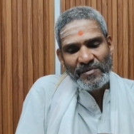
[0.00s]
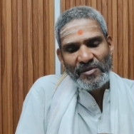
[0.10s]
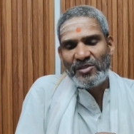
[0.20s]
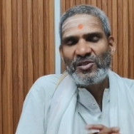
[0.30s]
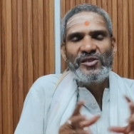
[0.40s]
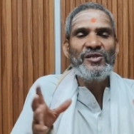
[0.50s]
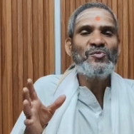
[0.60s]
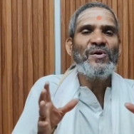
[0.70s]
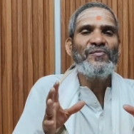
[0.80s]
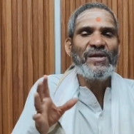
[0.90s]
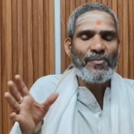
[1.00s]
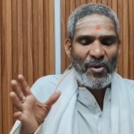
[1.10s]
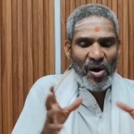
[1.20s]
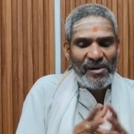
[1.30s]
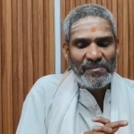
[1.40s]
The streets were very
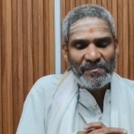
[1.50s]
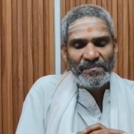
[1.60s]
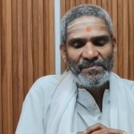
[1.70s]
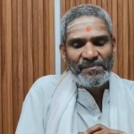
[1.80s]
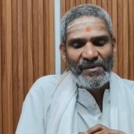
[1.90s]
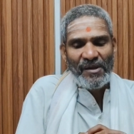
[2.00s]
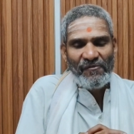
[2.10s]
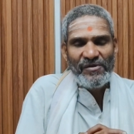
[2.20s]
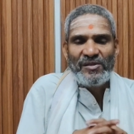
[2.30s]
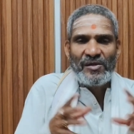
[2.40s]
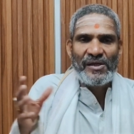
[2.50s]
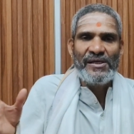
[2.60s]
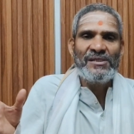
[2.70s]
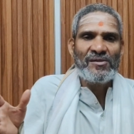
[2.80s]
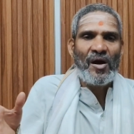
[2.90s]
broad with
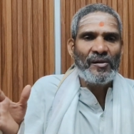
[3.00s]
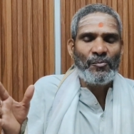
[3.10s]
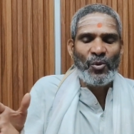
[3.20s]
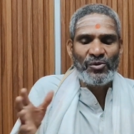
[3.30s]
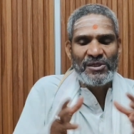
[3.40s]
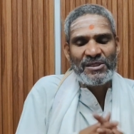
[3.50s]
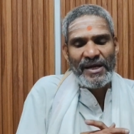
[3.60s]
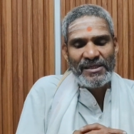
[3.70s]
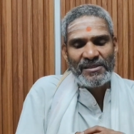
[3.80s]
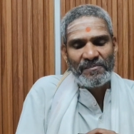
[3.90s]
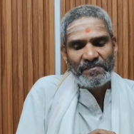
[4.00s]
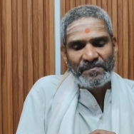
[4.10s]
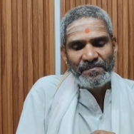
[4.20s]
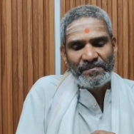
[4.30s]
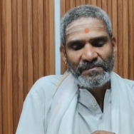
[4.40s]
trees on both the sides.
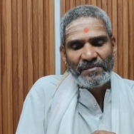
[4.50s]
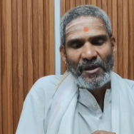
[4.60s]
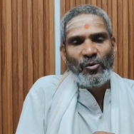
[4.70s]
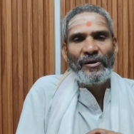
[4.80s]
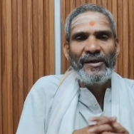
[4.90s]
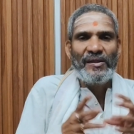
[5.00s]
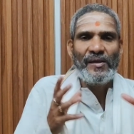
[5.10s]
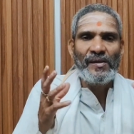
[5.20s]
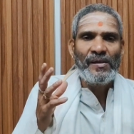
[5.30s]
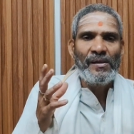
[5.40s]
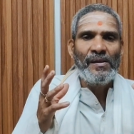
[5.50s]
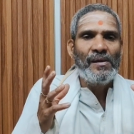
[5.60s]
Look at the